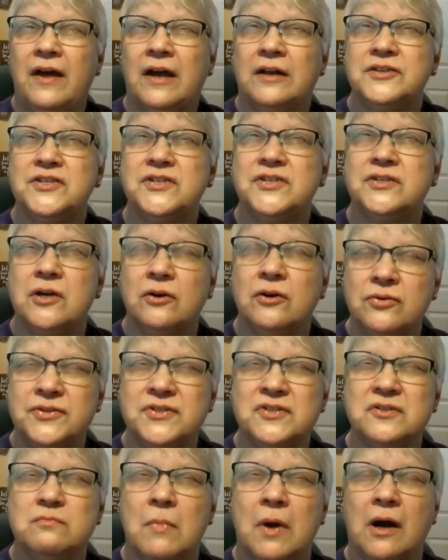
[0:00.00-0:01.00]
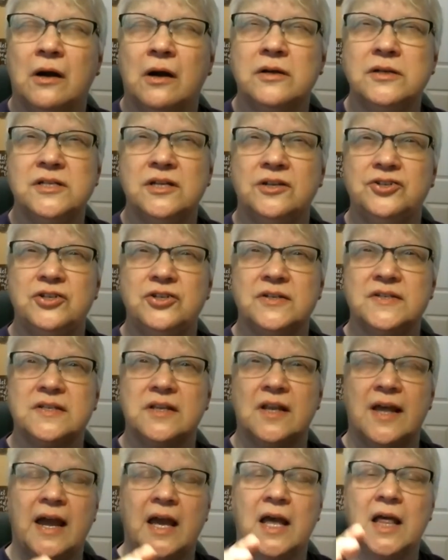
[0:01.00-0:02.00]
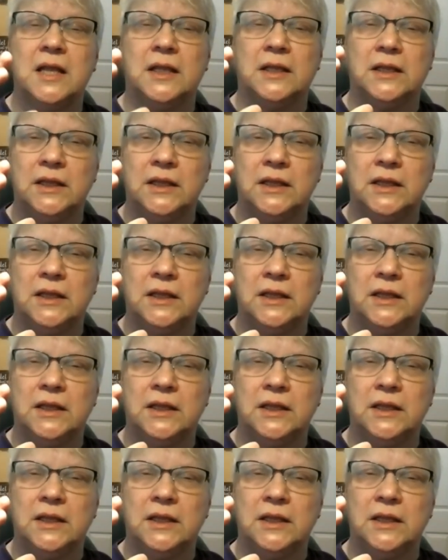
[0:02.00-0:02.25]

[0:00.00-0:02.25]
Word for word: that's so smart to just like